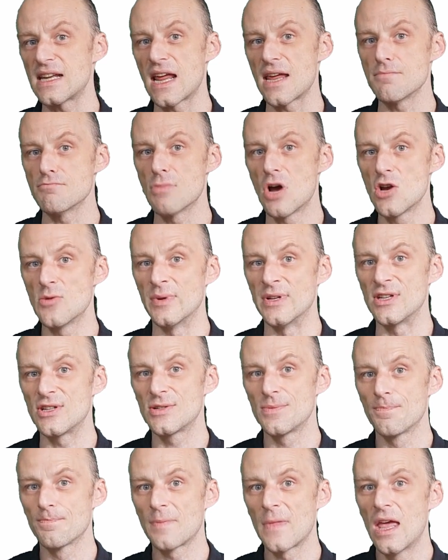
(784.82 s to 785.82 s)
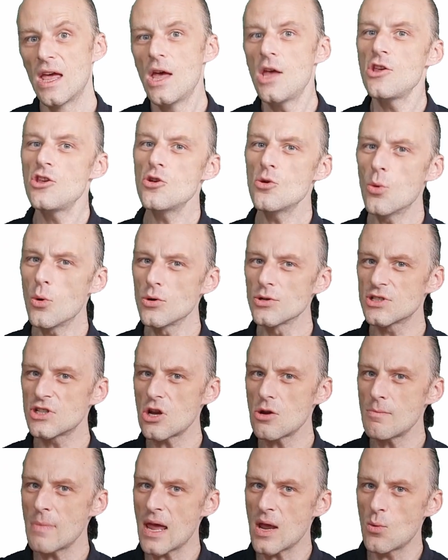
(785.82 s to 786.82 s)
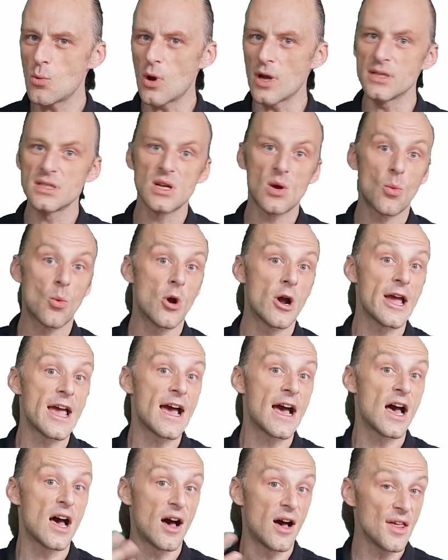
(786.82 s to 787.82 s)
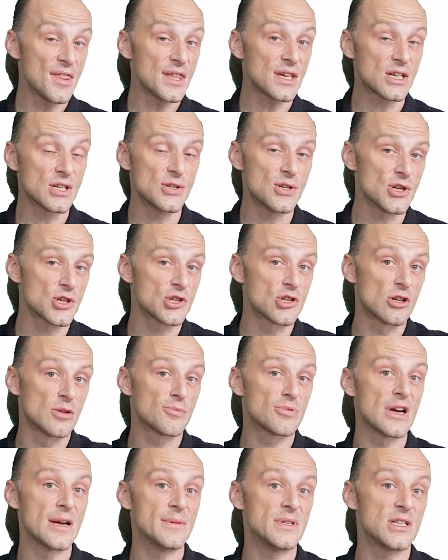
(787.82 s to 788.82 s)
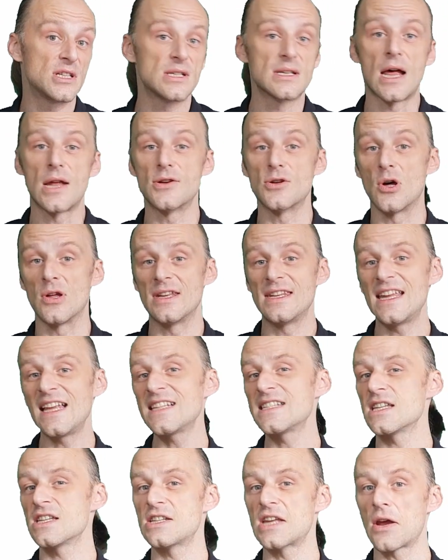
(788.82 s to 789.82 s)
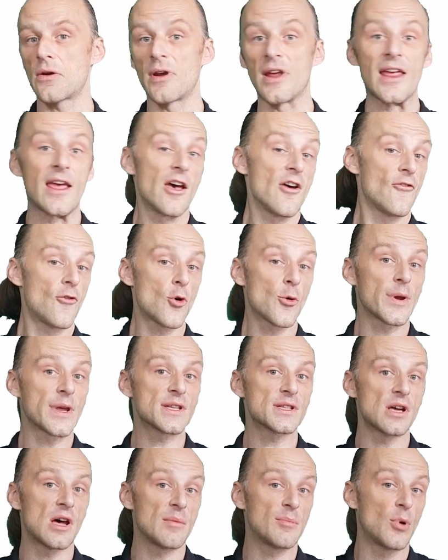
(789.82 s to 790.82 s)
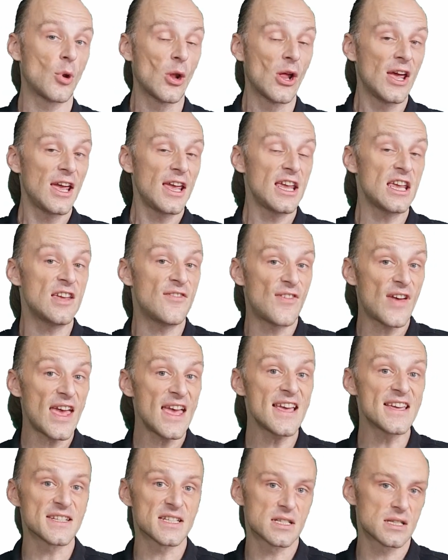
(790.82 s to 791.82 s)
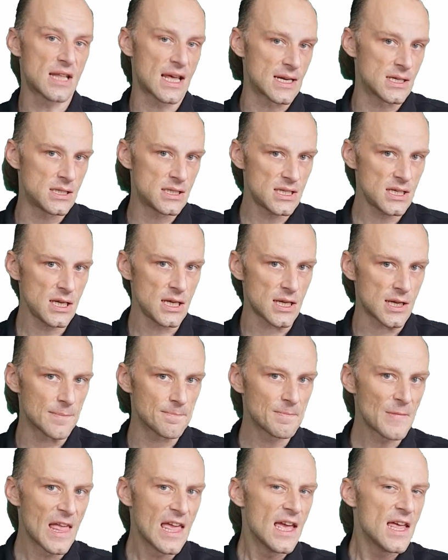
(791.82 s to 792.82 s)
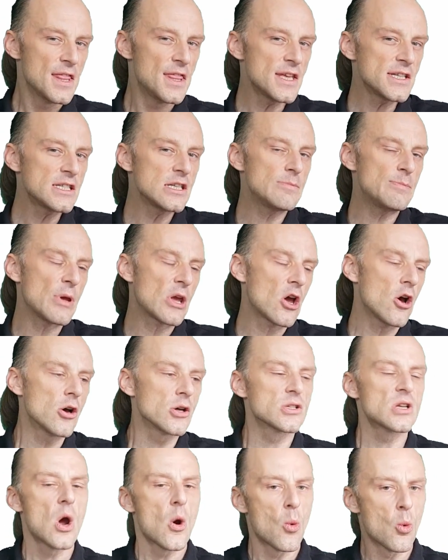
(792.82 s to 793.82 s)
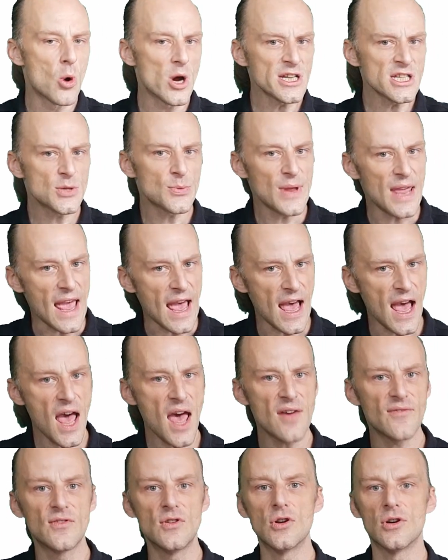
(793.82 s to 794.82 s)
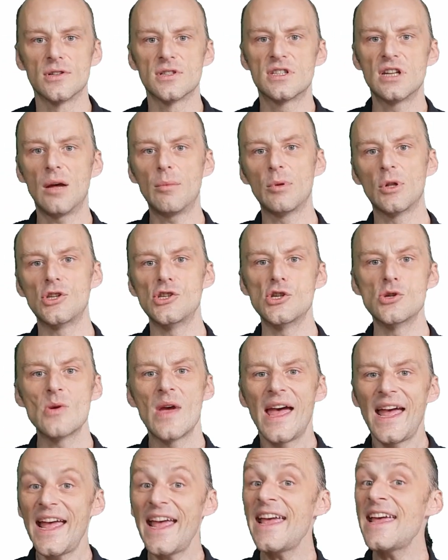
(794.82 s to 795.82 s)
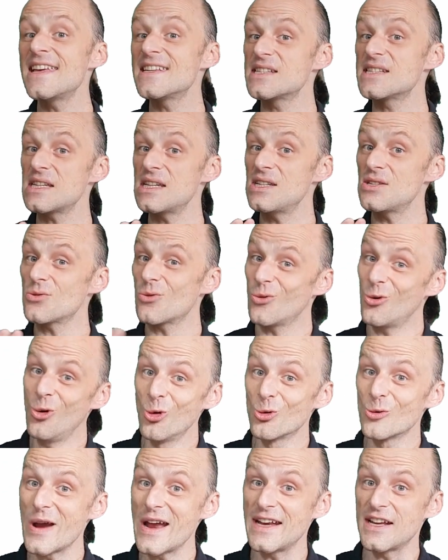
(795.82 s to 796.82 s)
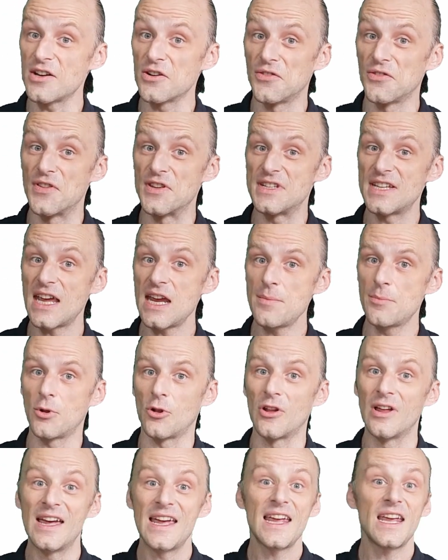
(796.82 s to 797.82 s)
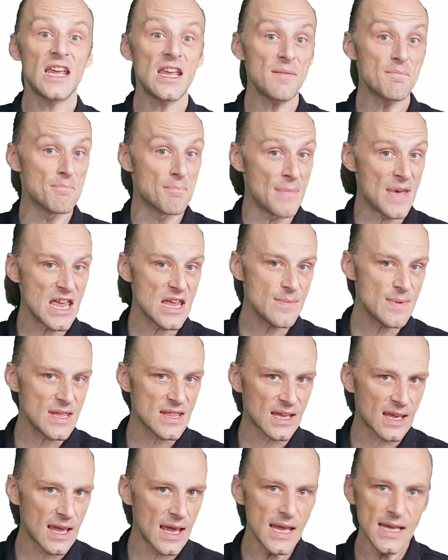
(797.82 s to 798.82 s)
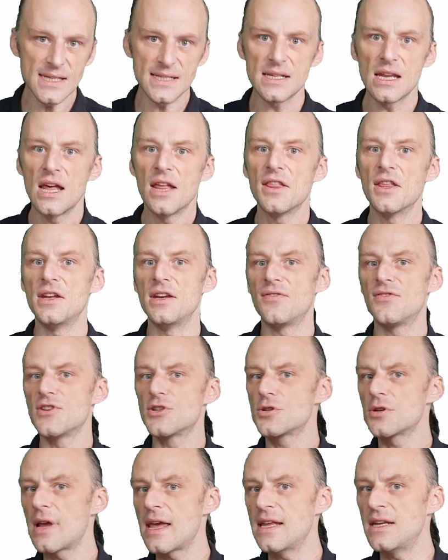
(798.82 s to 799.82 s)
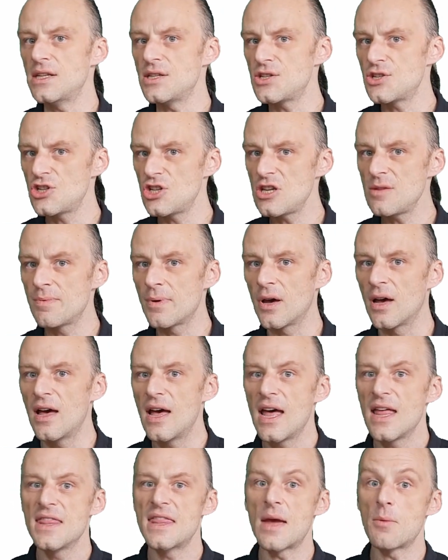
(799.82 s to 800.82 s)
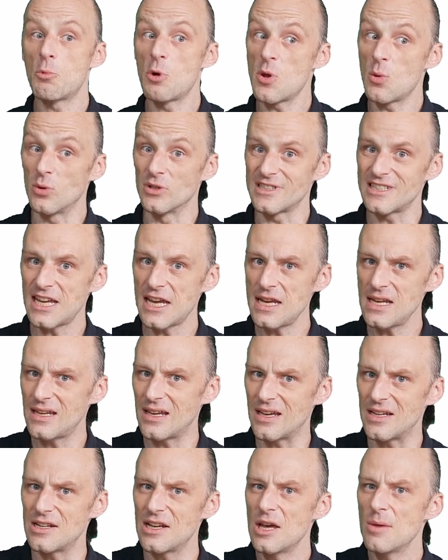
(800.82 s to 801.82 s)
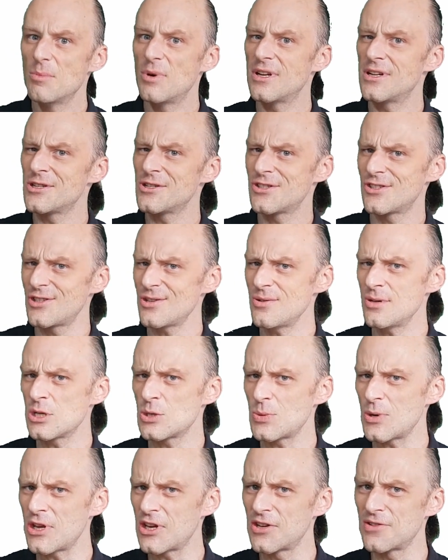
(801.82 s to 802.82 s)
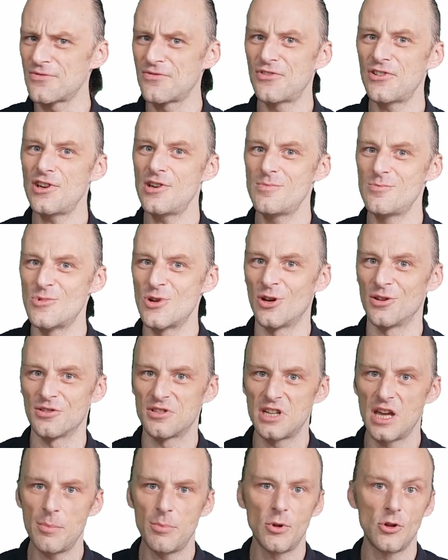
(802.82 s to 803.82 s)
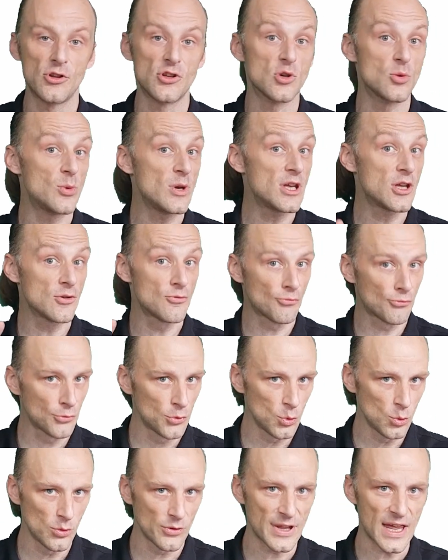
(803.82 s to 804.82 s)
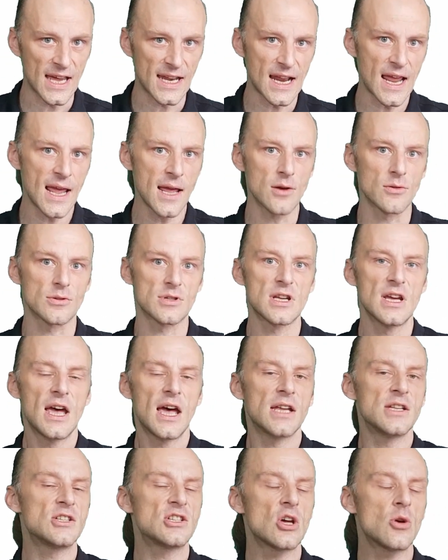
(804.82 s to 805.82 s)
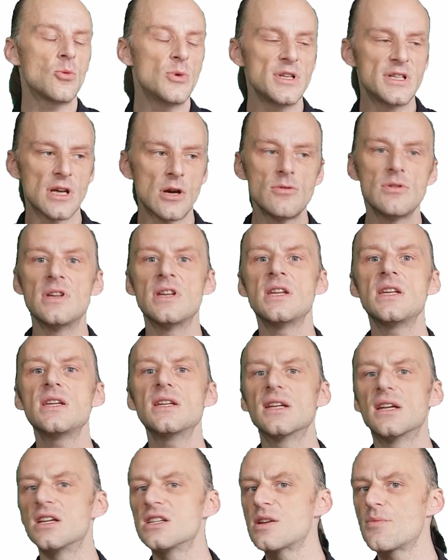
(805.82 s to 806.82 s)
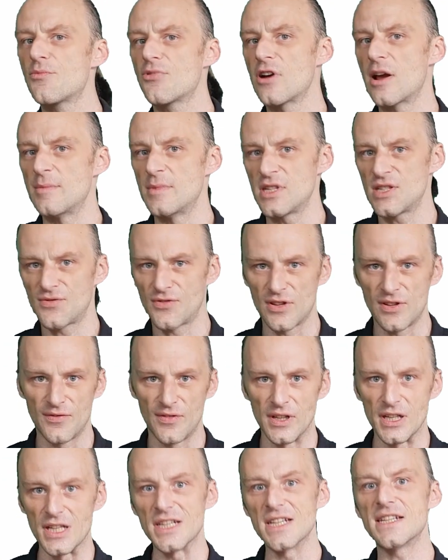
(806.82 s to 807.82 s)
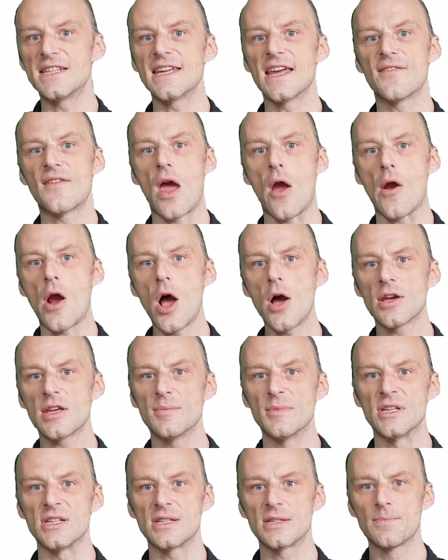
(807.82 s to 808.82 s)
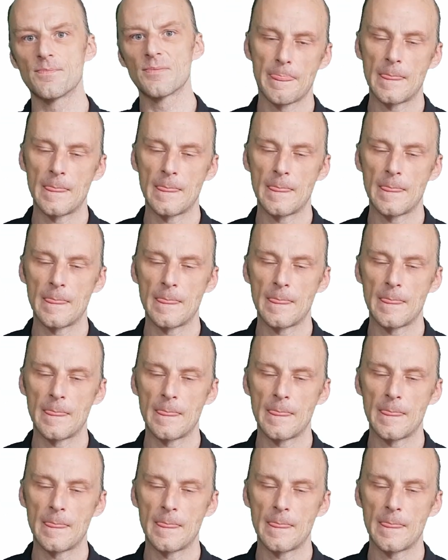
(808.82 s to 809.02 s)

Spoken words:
a moment. You also may wonder why our other conditional premises are not necessary. For example, if S then T. This is because once we have not W, S is already off the table. It may be the case that if the train is cheaper, then we will take it, but as soon as we confirm not W, we can rule that out, and so we don't need it as a premise for the validity of our argument.